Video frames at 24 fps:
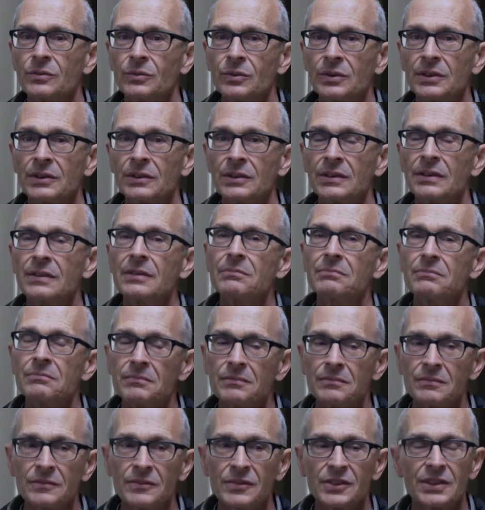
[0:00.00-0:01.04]
wood,
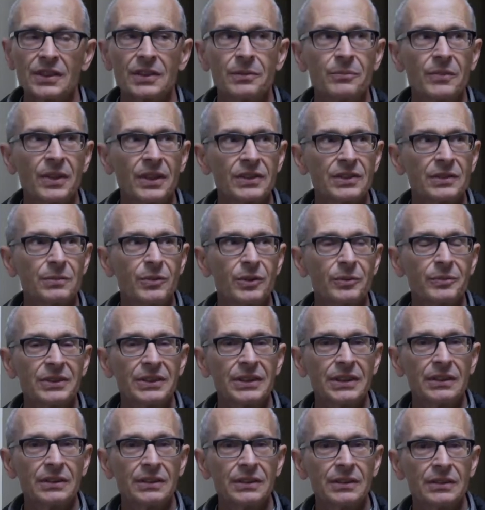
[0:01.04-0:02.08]
it's combustible
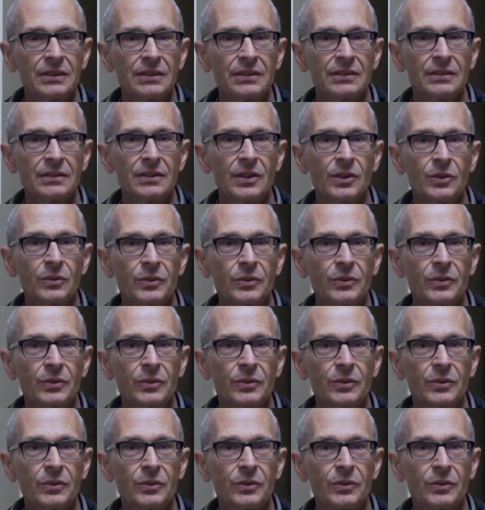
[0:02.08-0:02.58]
material,